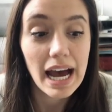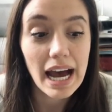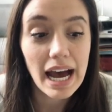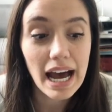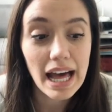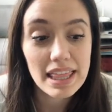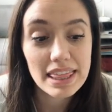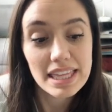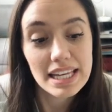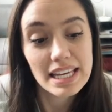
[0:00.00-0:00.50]

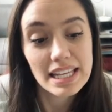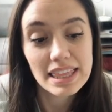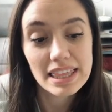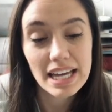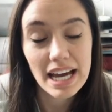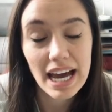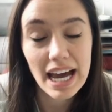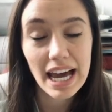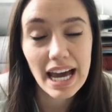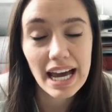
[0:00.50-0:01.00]
I think
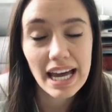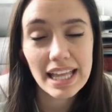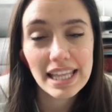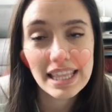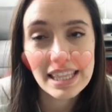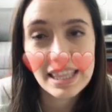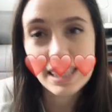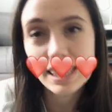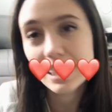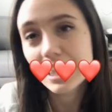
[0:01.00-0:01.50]
that
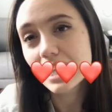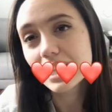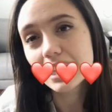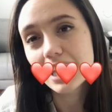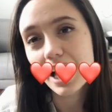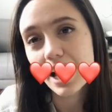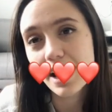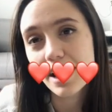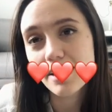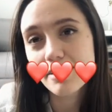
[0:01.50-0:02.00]
the
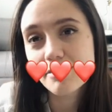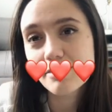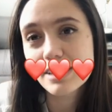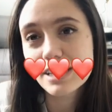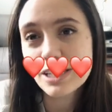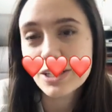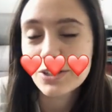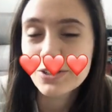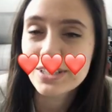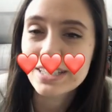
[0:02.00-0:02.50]
love
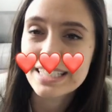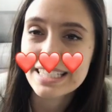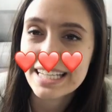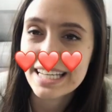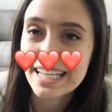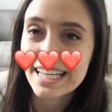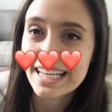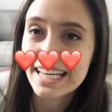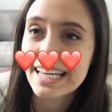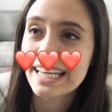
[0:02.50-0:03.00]
that you
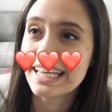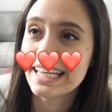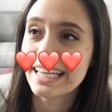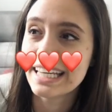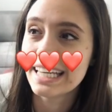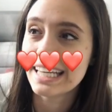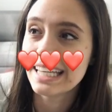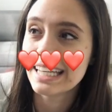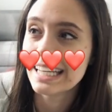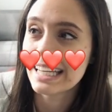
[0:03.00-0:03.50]
see
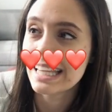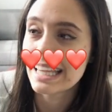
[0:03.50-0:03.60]
in